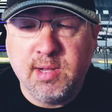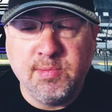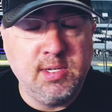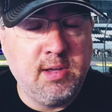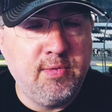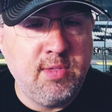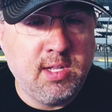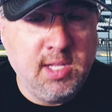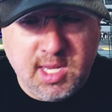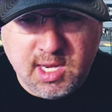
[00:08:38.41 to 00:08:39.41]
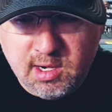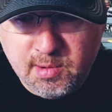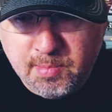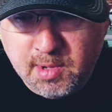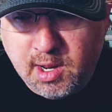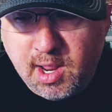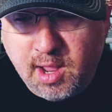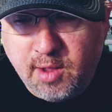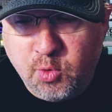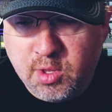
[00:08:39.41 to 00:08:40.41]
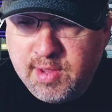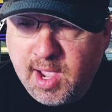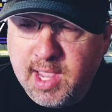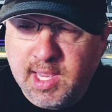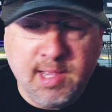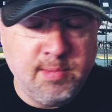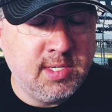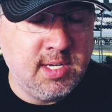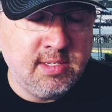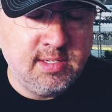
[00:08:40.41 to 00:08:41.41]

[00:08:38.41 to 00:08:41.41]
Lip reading: himself in the lead, but with Ty Gibbs in